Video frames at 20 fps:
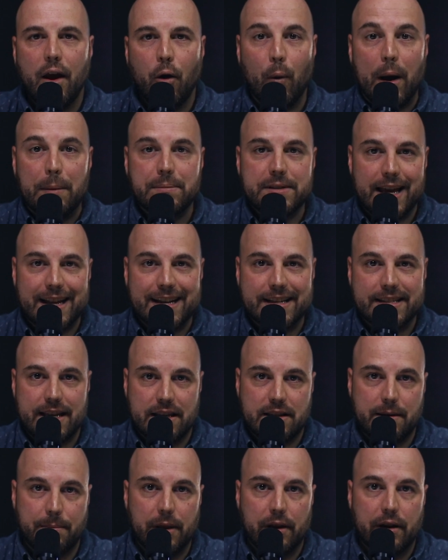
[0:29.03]
Website
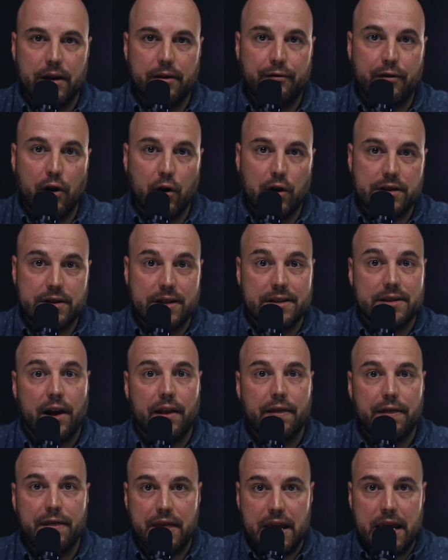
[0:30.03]
accessibility focuses
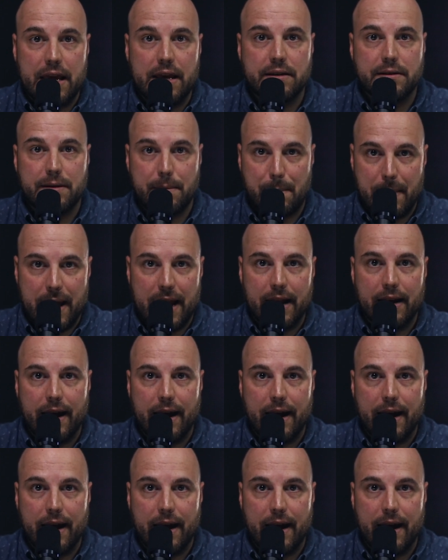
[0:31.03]
on these main